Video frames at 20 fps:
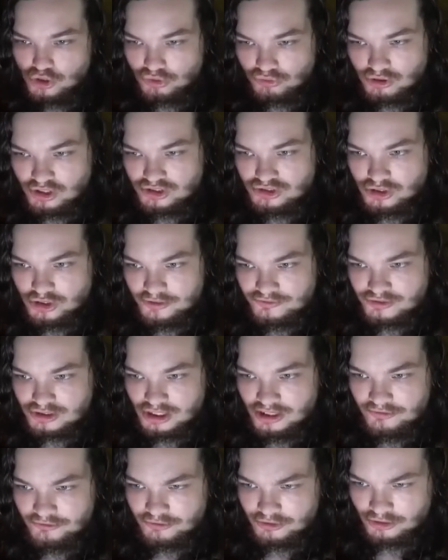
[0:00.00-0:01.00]
Rostov's
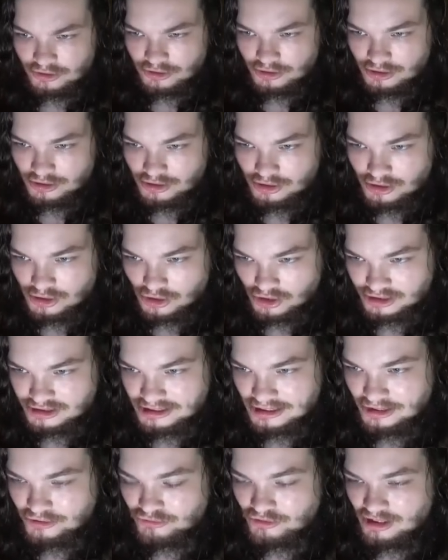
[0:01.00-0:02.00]
governor on
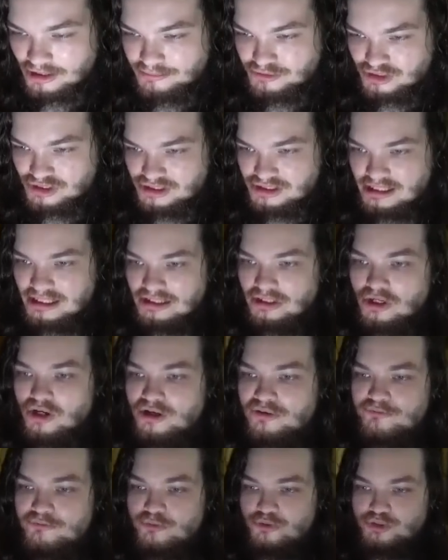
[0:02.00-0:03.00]
Telegram just said, law
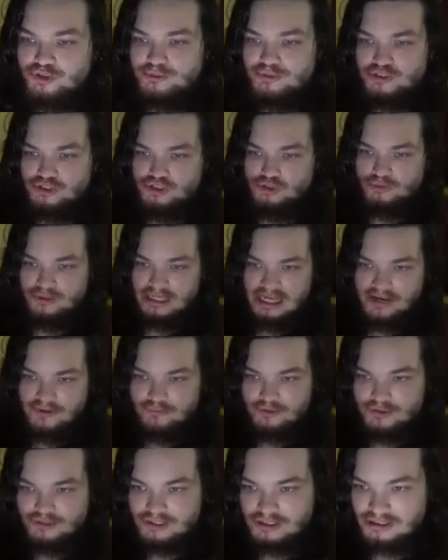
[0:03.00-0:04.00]
enforcement is doing
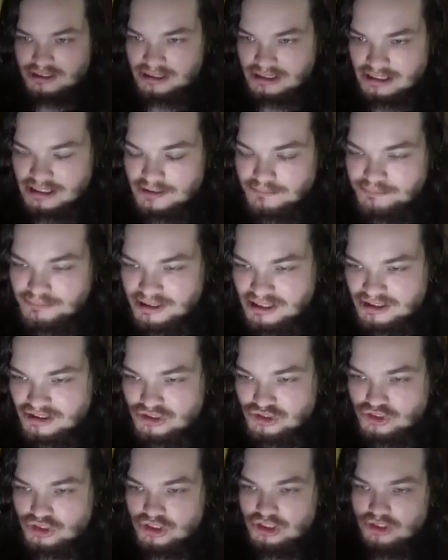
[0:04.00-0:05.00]
everything to keep peace
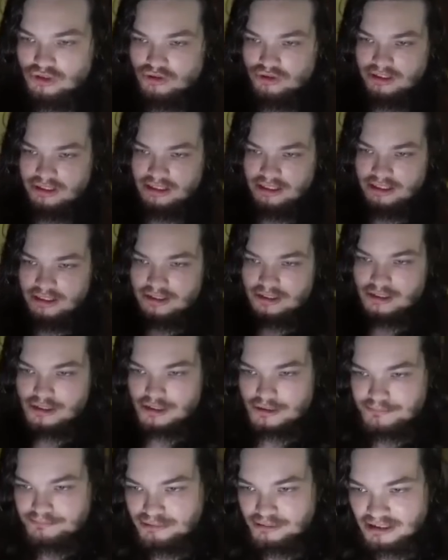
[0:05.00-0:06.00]
and security.
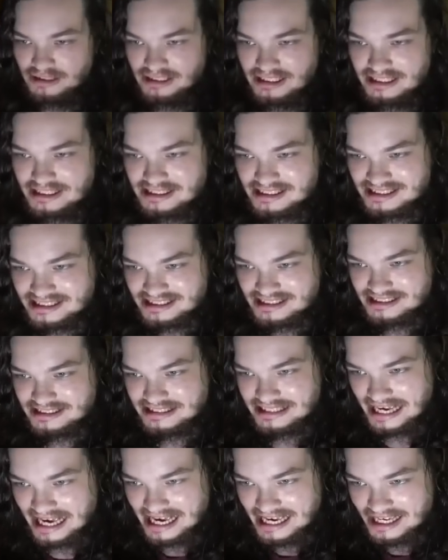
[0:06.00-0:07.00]
Please
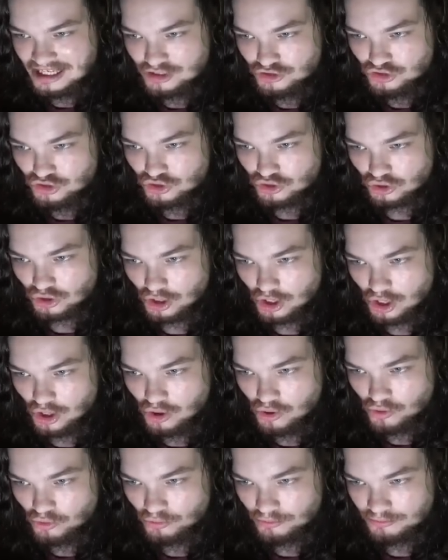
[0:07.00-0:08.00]
stay in your
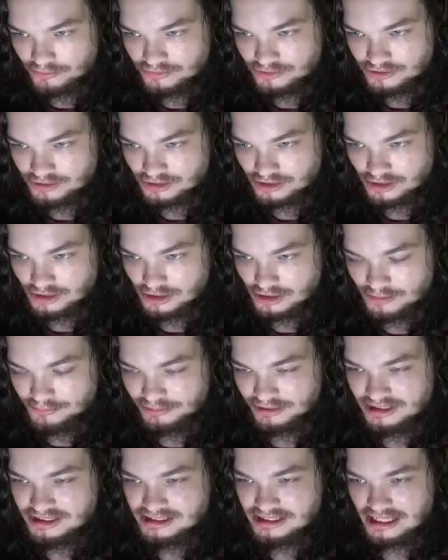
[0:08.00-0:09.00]
homes.
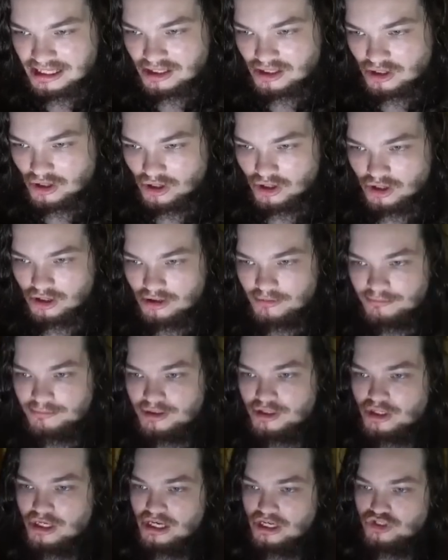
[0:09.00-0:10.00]
Please stay calm
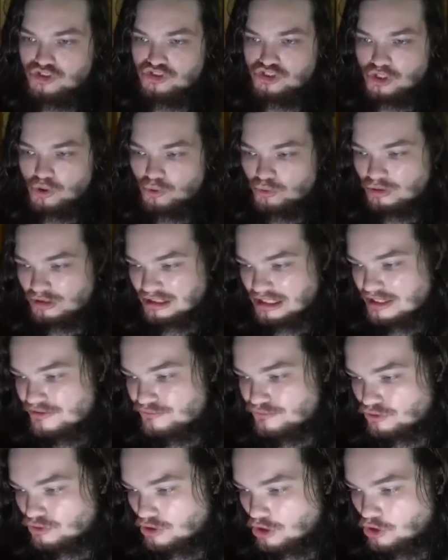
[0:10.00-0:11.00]
and don't
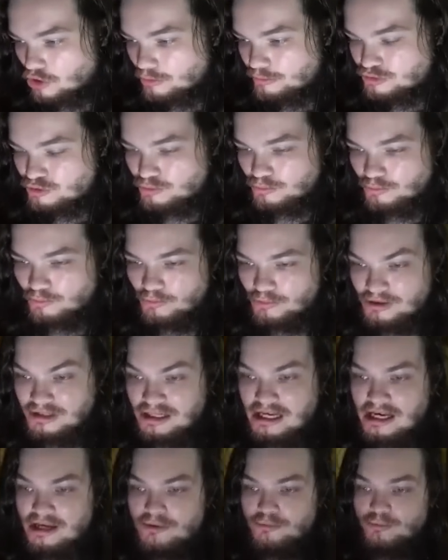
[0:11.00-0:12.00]
leave your homes when
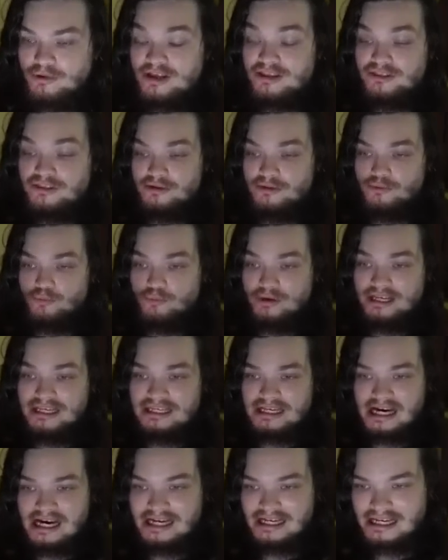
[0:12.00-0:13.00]
not with
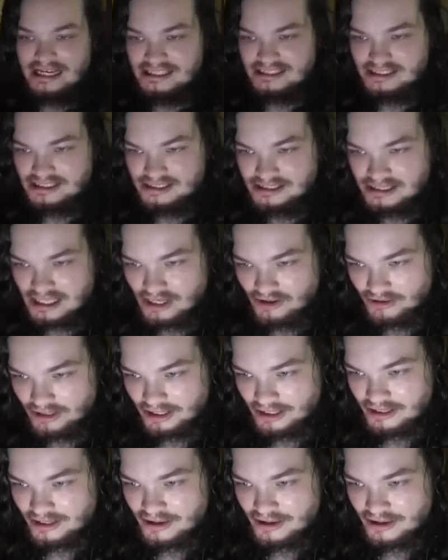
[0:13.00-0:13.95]
when not necessary.